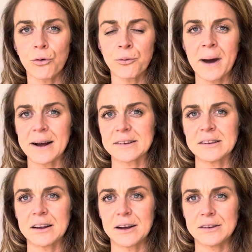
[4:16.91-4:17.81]
from
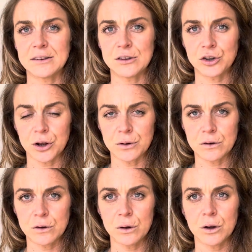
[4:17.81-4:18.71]
exercises that don't
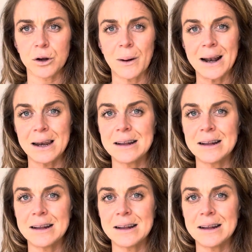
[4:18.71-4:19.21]
suit you and